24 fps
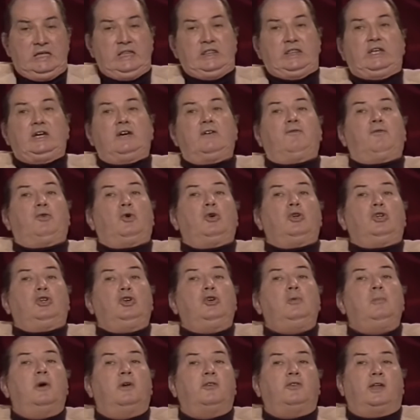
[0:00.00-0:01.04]
Therefore,
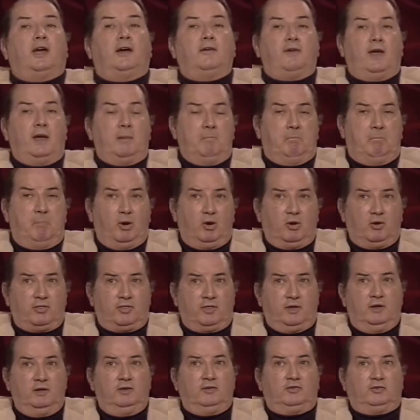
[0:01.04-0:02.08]
you must have a birth
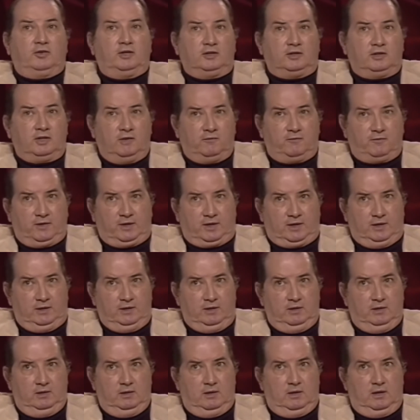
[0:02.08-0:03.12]
certificate,
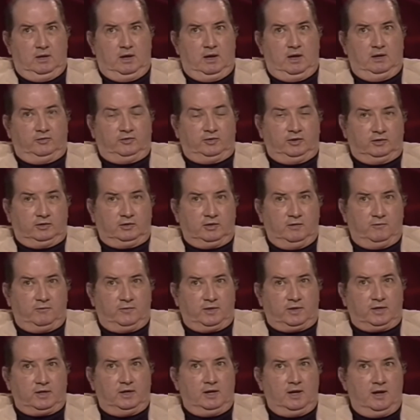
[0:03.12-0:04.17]
a
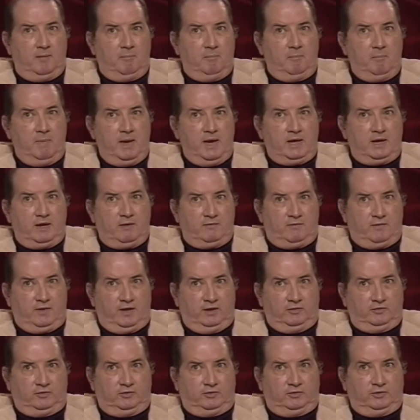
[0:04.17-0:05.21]
certificate of
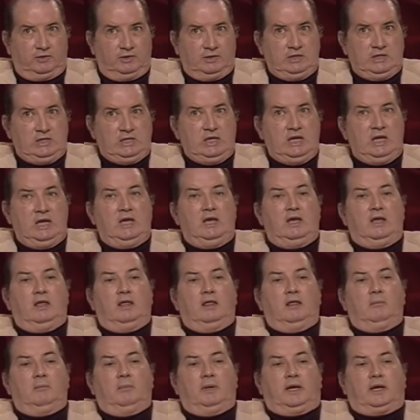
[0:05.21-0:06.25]
manifest,
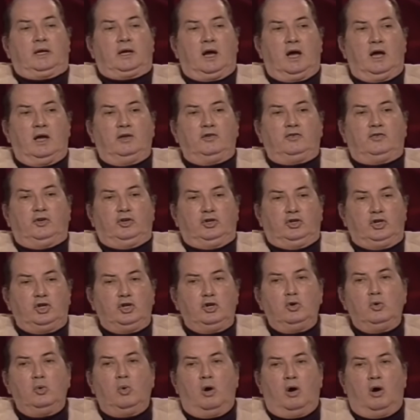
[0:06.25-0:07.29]
because
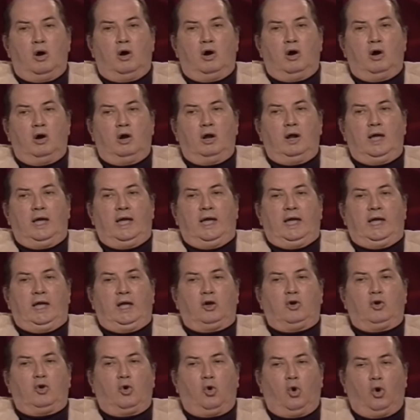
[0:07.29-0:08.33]
you are a
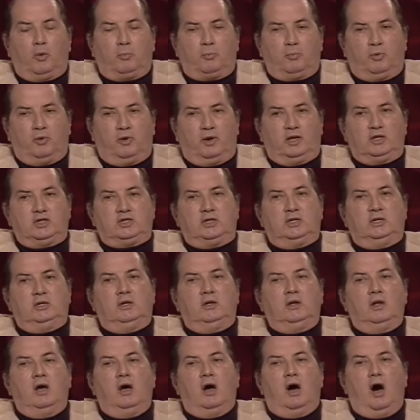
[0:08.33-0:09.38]

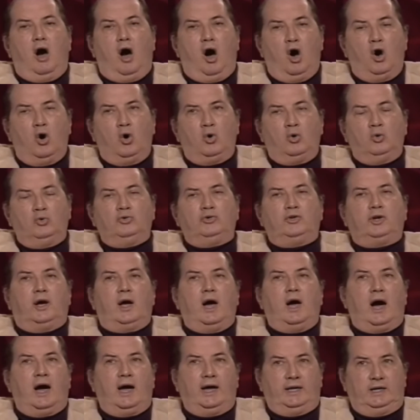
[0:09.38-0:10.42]
corporation-owned
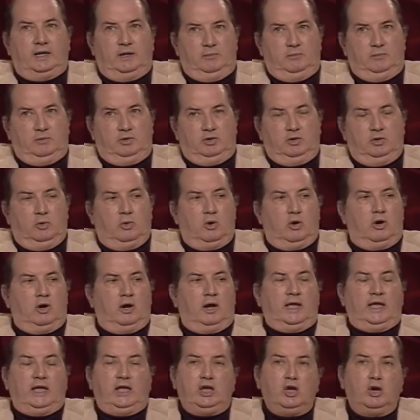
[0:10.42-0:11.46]
item. You are
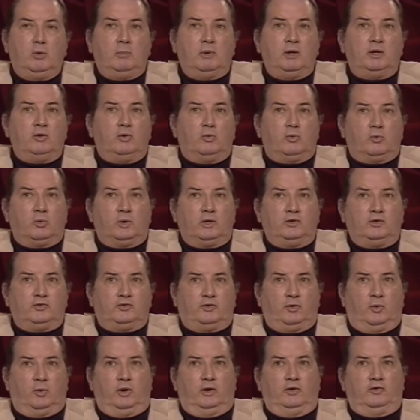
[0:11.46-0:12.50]
a human
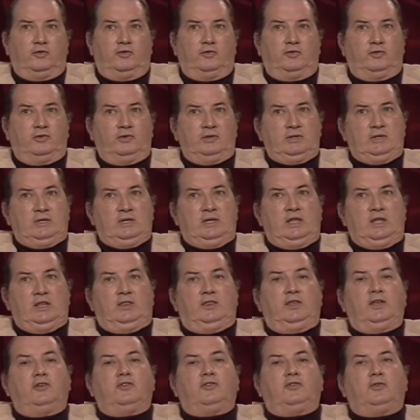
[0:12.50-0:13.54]
resource.
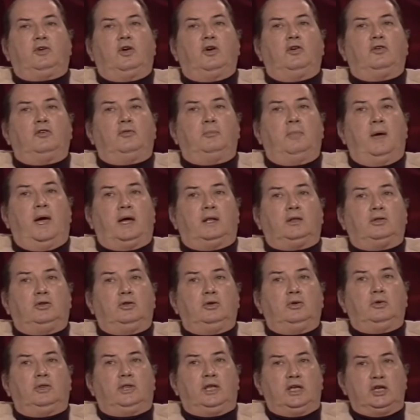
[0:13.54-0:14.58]
This goes back
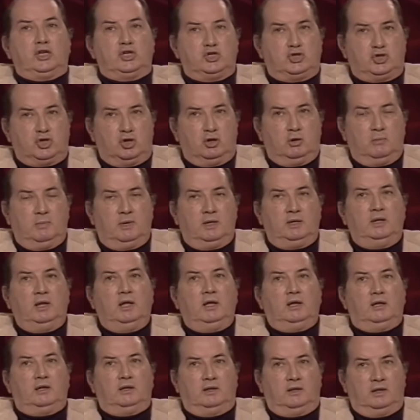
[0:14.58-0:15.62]
to the German
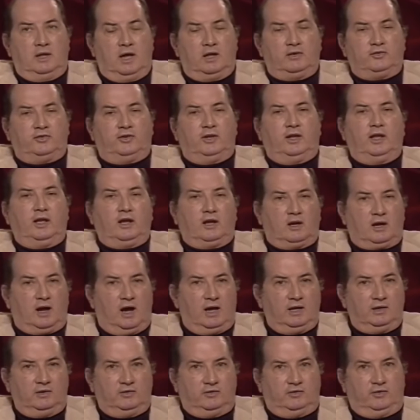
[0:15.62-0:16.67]
Nazi
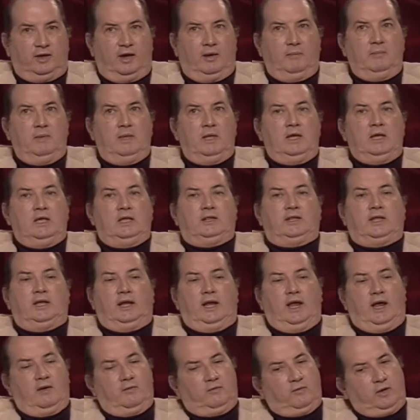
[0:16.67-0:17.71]
concept
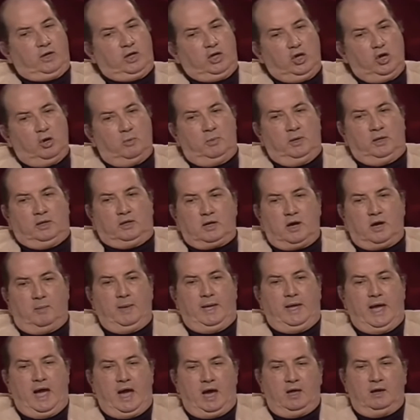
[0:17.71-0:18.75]
that every human
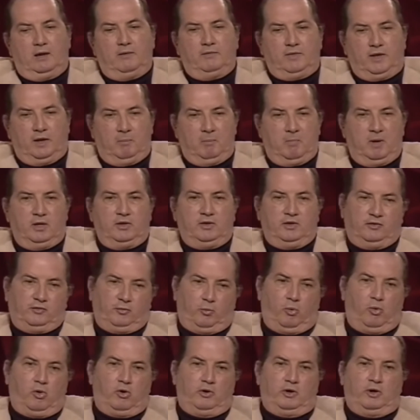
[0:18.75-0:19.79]
coming out of their mother's
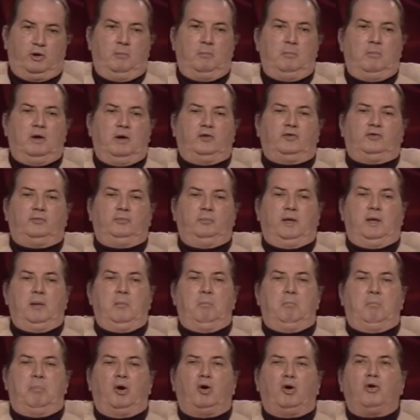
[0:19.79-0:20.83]
water must be
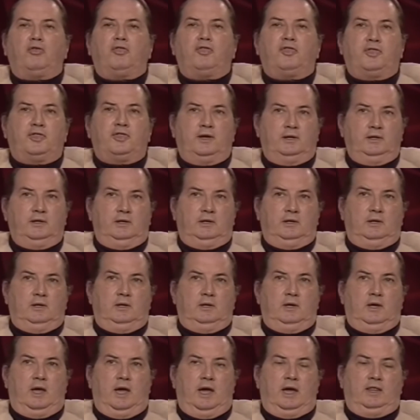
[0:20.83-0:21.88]
birthed.
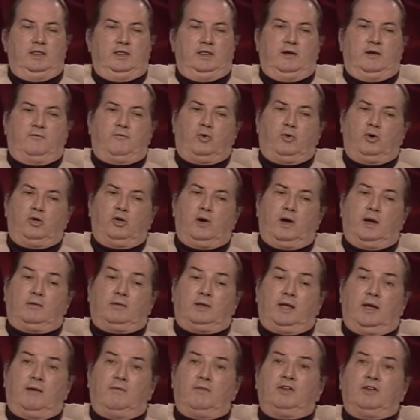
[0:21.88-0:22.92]
And therefore you have
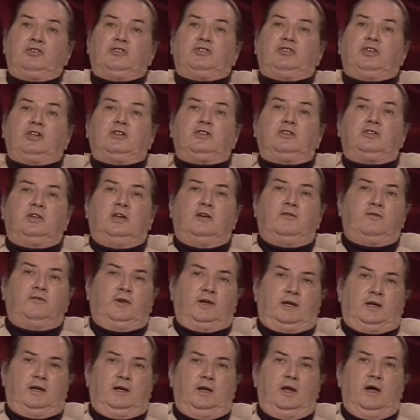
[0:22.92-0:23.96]
to have a
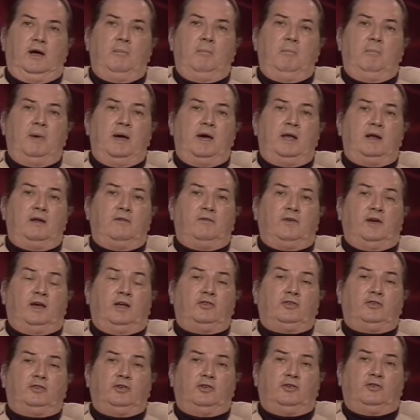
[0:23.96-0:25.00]
certificate, a
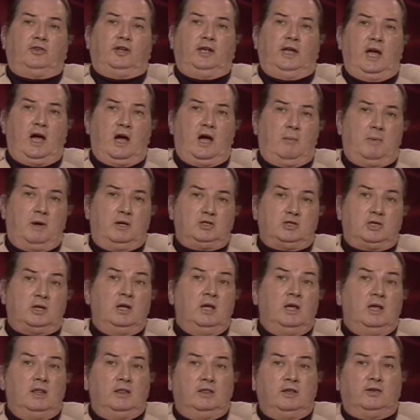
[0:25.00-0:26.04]
manifest, to see how much
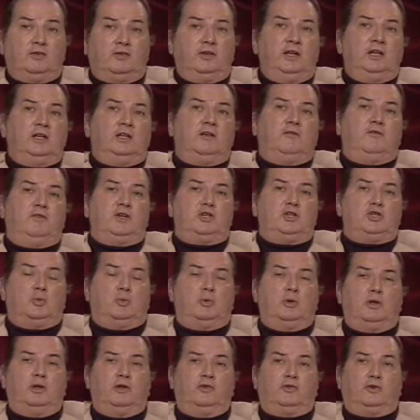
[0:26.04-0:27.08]
this
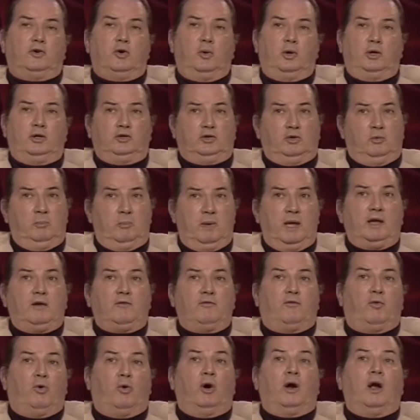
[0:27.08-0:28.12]
individual is going to make
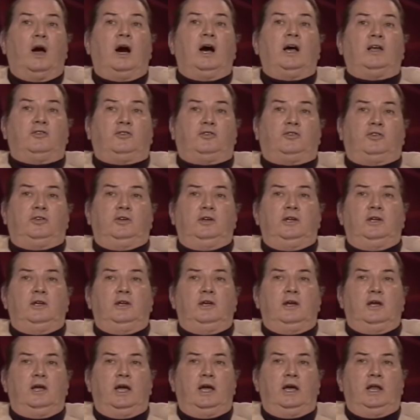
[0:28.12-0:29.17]
for us
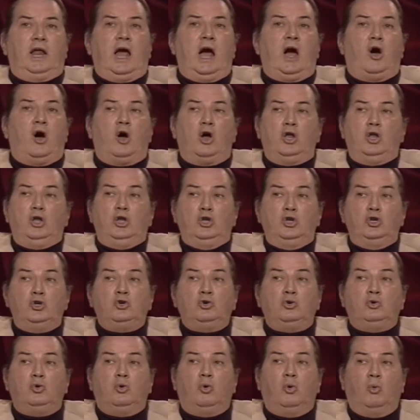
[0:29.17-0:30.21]
and our
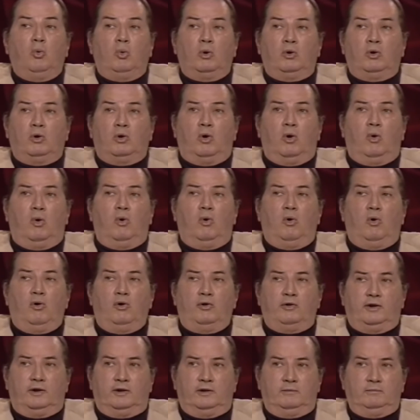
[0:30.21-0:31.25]
new world
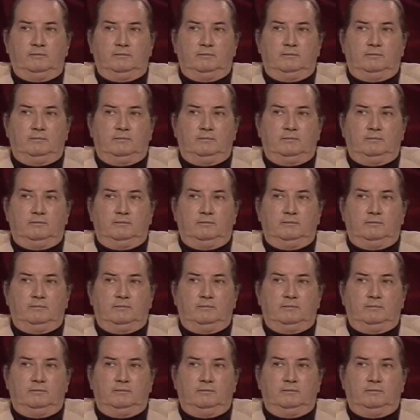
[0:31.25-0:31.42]
order.